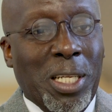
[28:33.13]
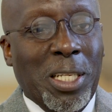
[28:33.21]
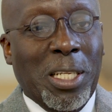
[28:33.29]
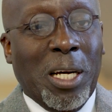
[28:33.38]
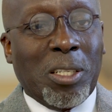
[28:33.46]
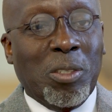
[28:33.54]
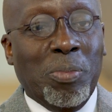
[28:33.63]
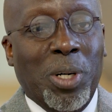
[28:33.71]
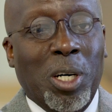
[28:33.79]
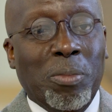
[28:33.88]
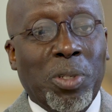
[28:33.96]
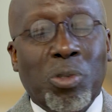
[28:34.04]
Dr.
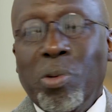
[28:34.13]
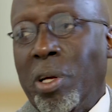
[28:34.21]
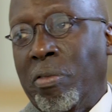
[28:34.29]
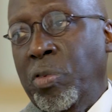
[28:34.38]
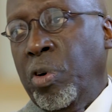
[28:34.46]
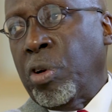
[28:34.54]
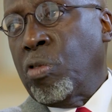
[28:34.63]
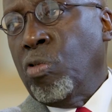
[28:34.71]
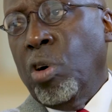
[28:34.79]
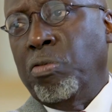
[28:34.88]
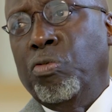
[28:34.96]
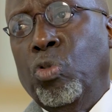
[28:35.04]
Barber, who had a very
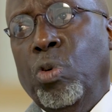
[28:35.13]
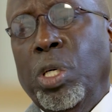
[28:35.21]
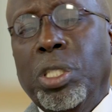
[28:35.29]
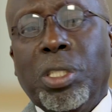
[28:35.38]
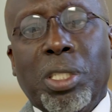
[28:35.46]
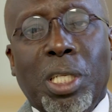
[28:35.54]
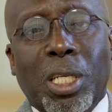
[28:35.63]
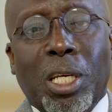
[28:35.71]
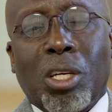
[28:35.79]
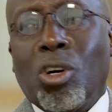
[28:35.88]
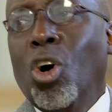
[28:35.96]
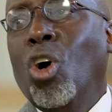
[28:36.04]
gruff voice,
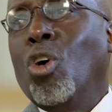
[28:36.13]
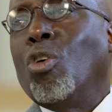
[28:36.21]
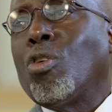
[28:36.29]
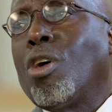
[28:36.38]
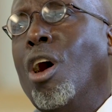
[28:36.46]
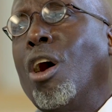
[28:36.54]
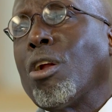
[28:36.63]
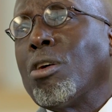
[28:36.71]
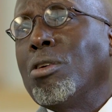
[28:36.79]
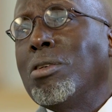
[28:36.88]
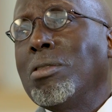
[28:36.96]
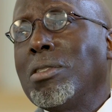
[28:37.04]
called Carter.
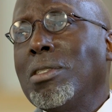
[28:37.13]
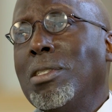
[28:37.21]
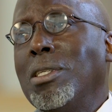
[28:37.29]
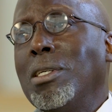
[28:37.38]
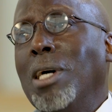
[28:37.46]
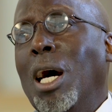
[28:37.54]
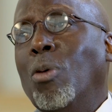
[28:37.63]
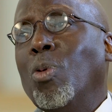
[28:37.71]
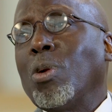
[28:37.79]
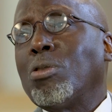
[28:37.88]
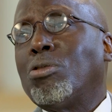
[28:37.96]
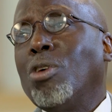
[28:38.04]
I
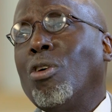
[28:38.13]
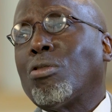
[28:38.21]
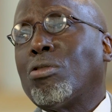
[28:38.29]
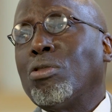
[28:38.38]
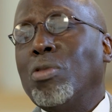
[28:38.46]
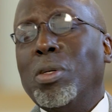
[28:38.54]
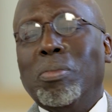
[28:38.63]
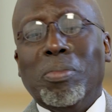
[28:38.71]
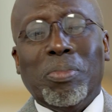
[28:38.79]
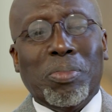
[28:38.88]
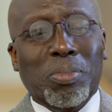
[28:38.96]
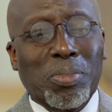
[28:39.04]
want to talk to him.
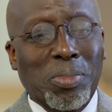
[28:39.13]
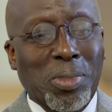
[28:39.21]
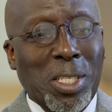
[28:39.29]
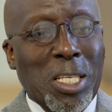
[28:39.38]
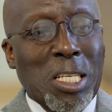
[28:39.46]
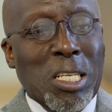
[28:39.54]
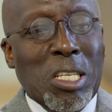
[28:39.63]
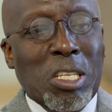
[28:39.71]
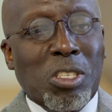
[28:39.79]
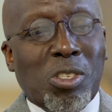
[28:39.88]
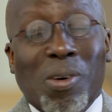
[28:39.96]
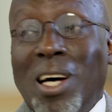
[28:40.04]

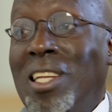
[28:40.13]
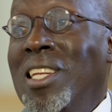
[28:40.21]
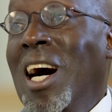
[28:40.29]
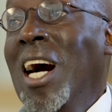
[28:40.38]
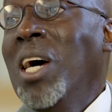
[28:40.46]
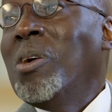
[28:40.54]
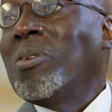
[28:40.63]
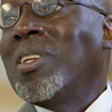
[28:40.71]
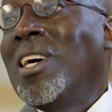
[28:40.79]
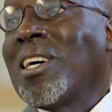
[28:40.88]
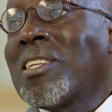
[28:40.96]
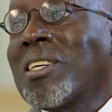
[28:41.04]
So I dialed
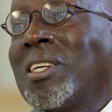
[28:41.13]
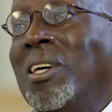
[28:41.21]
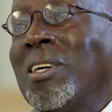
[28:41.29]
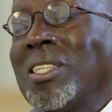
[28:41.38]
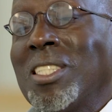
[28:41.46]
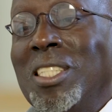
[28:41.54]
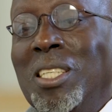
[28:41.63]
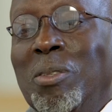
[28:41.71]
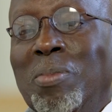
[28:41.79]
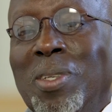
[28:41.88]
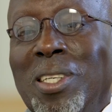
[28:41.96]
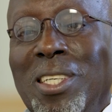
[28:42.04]
Dr. Carter's
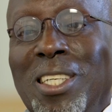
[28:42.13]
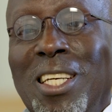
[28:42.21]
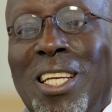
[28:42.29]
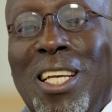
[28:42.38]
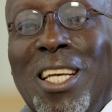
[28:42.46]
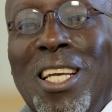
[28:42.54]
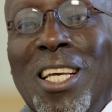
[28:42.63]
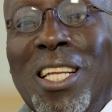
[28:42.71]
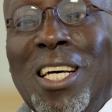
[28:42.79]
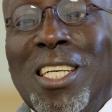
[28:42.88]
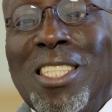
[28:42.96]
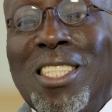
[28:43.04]
number, and
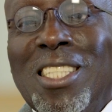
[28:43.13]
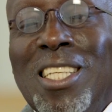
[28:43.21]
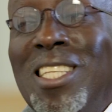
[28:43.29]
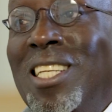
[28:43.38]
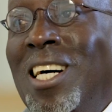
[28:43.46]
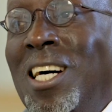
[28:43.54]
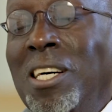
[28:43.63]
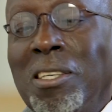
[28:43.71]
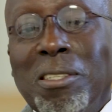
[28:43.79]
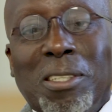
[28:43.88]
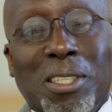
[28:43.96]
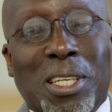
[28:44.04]
I said,
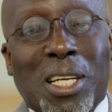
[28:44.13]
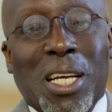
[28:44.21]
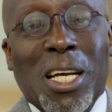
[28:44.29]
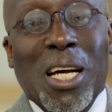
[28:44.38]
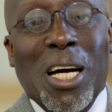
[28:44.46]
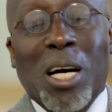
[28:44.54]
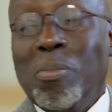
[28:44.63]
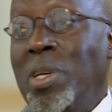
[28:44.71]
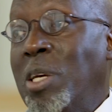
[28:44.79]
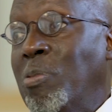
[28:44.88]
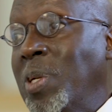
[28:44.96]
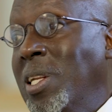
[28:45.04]
Doc, I'm
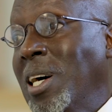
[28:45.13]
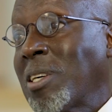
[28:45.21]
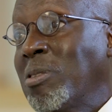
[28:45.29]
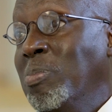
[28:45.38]
here with Dr.